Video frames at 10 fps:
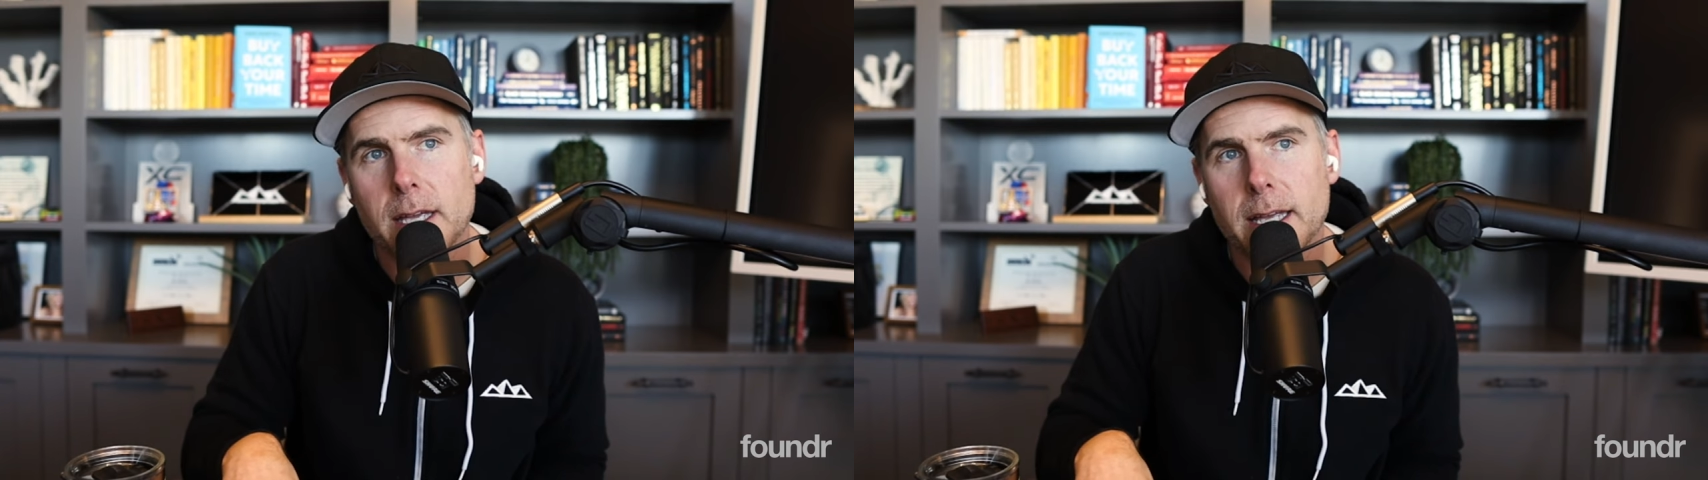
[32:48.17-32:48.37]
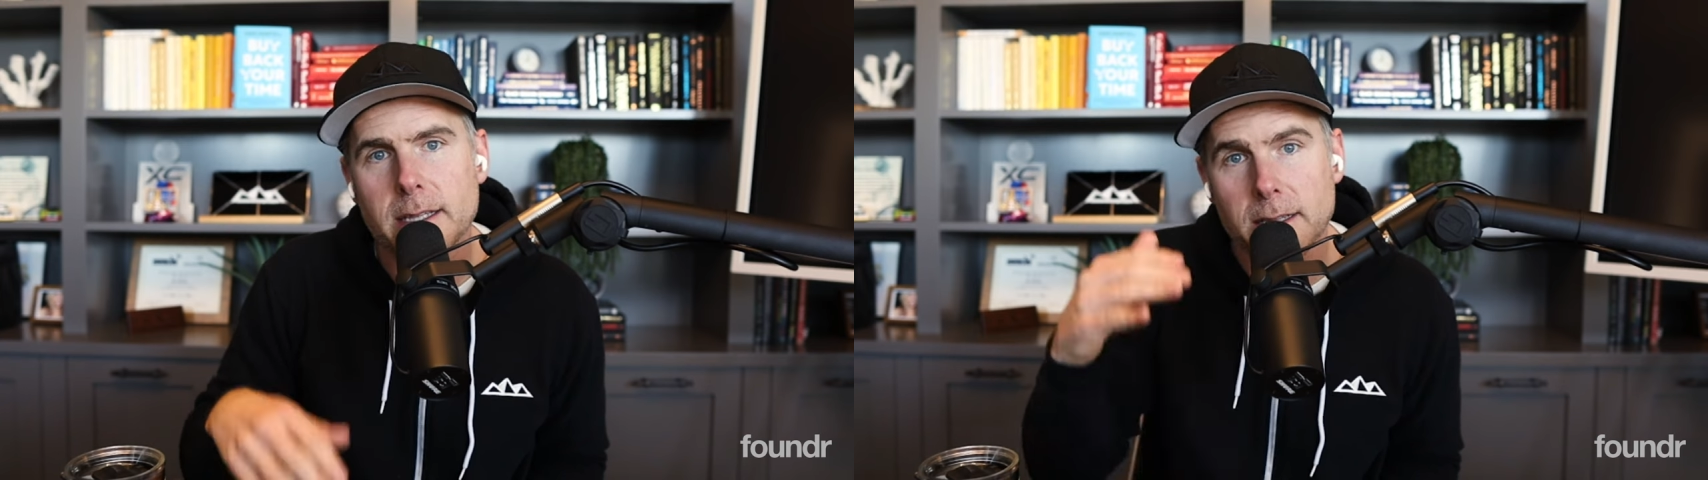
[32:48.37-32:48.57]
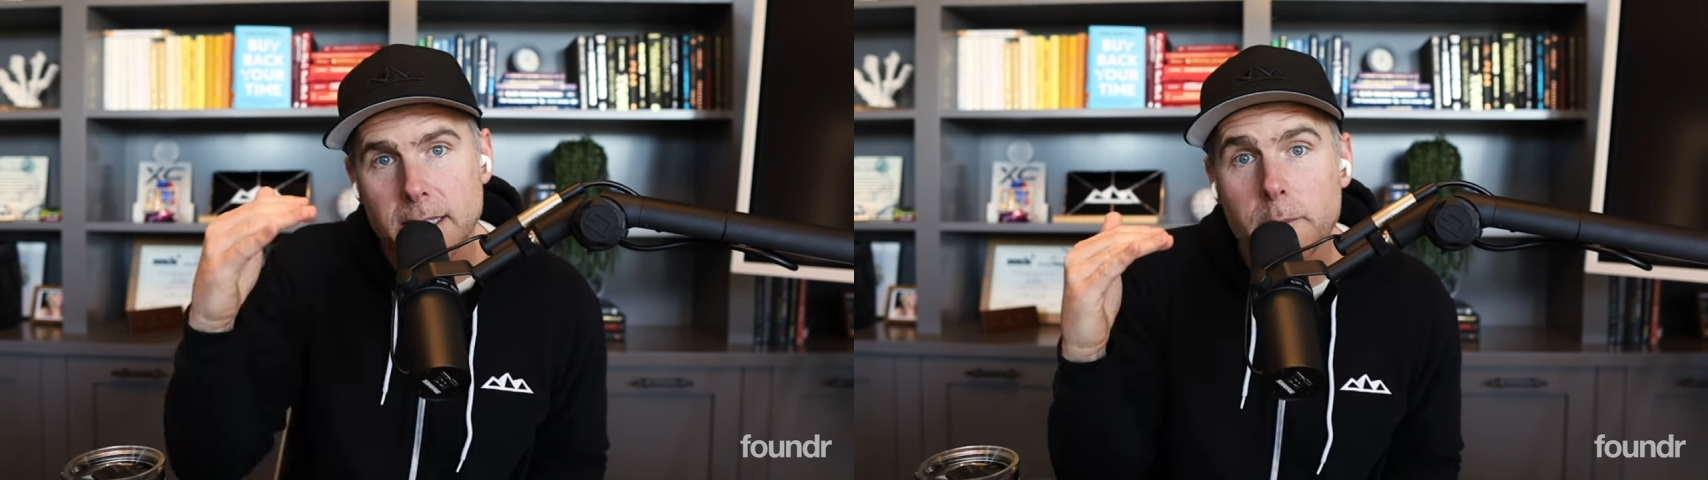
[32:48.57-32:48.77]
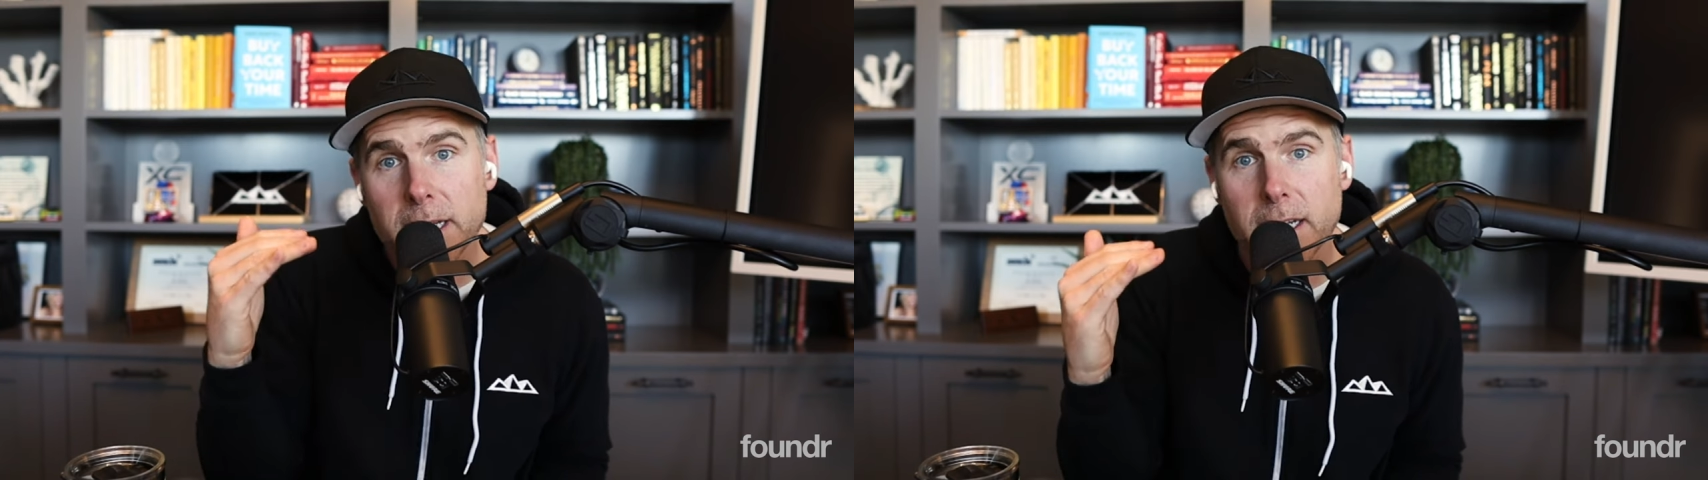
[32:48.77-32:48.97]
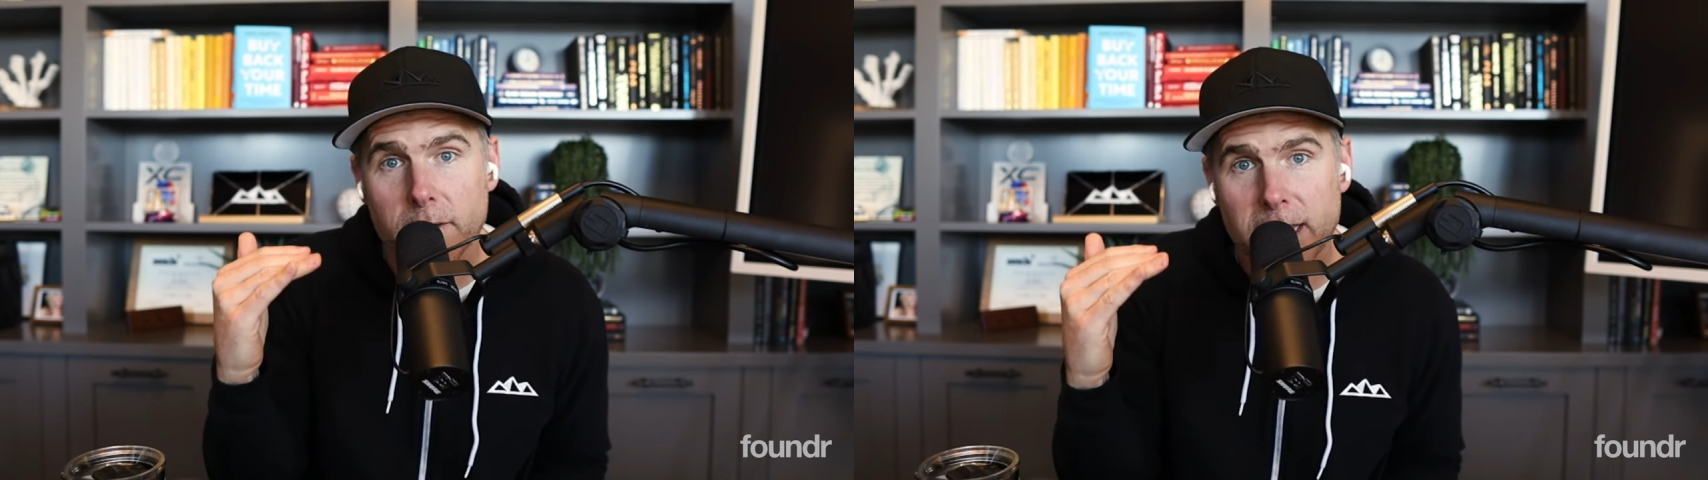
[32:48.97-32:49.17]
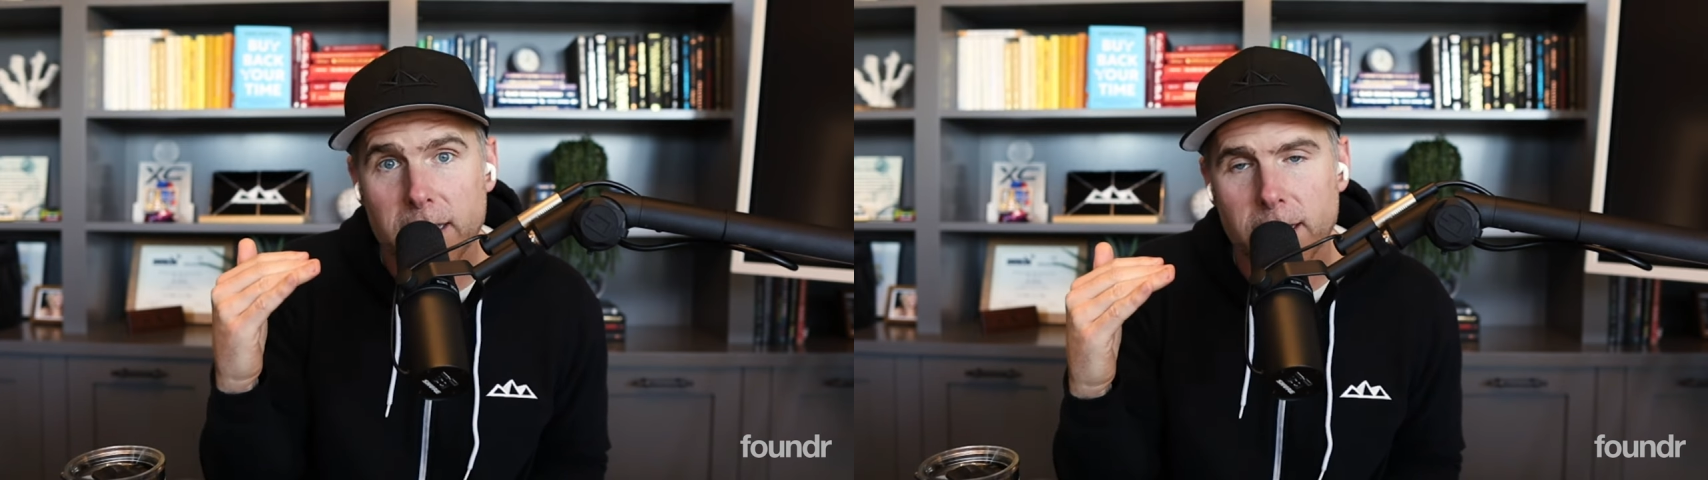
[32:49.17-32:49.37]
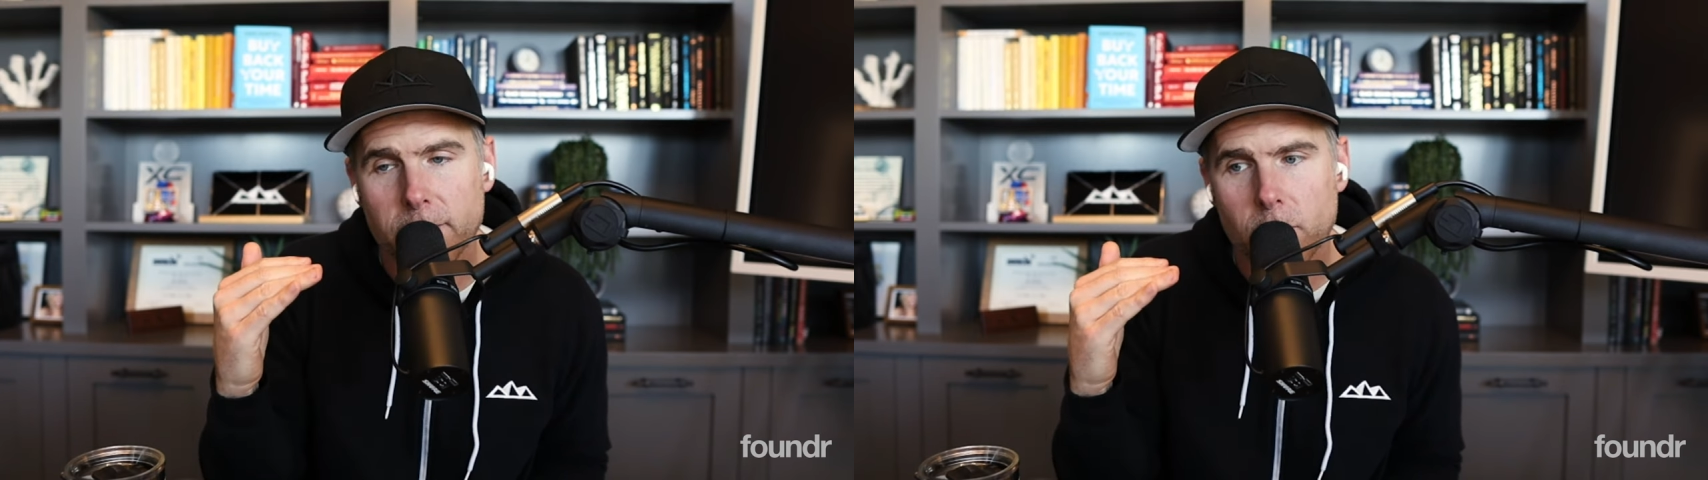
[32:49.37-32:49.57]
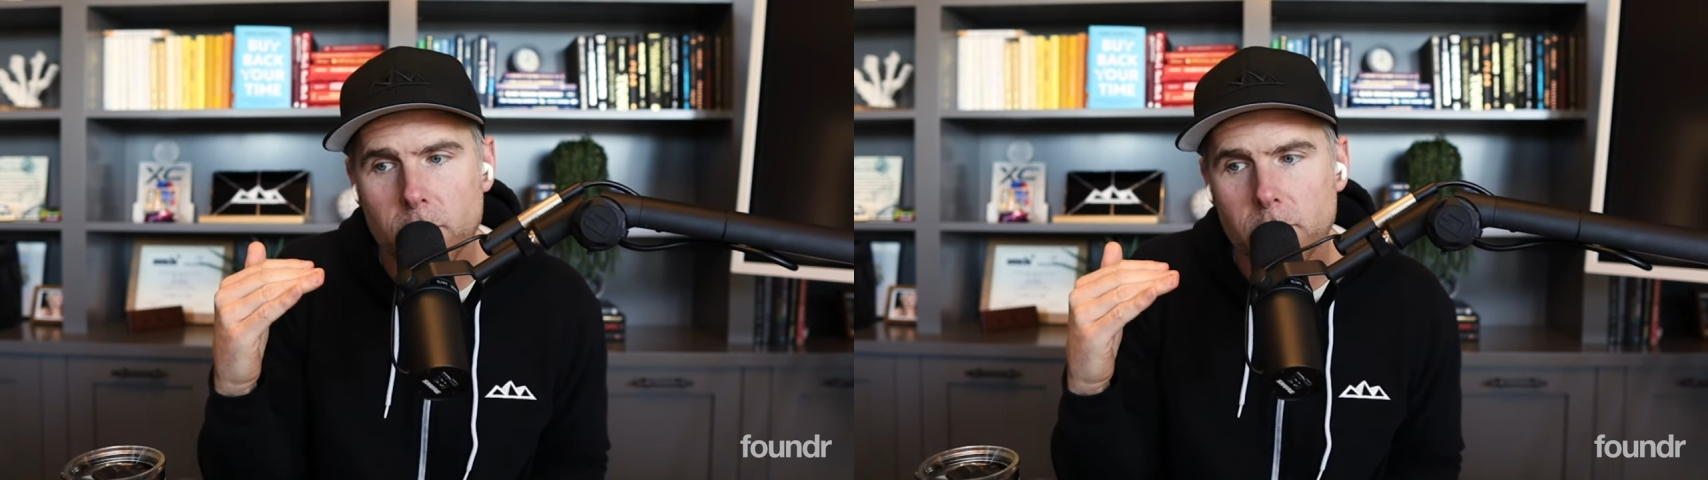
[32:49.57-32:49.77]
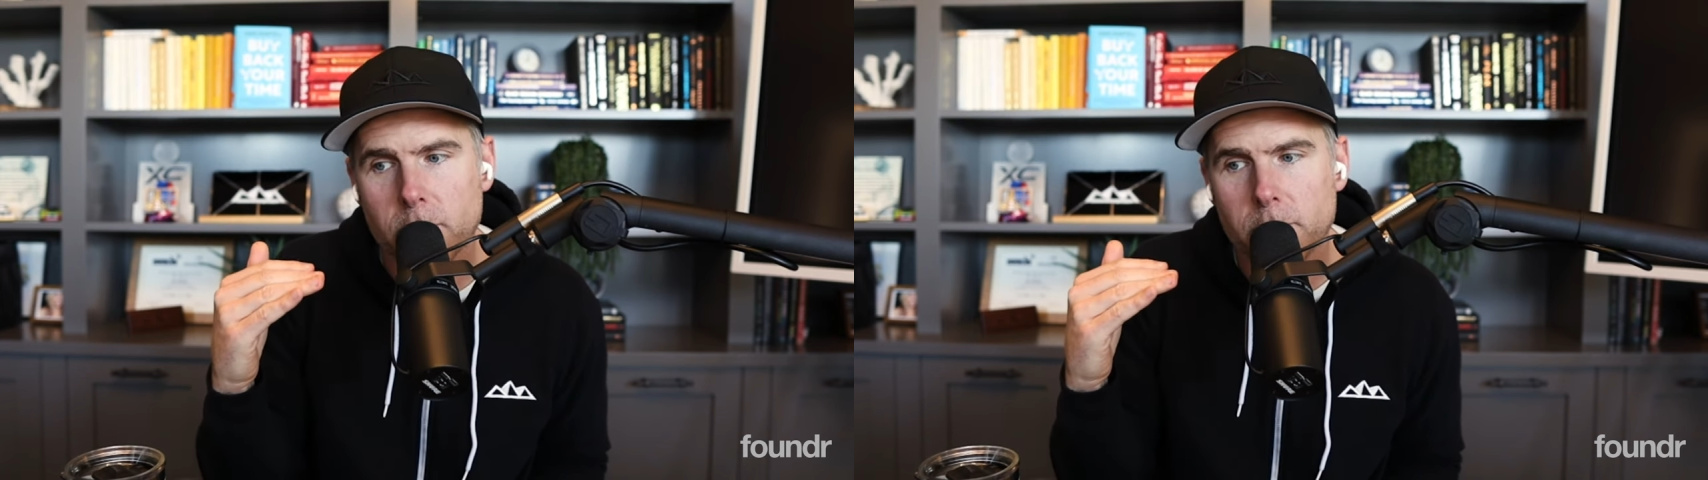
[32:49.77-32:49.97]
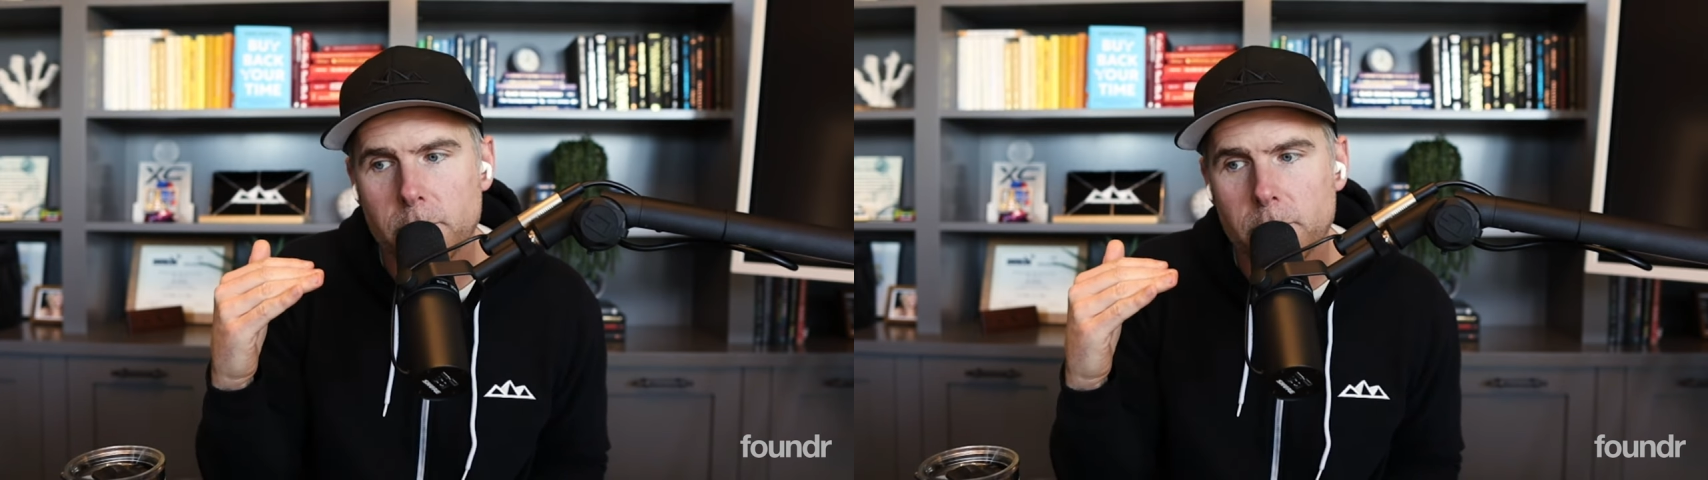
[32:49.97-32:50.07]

and the limiting of that level,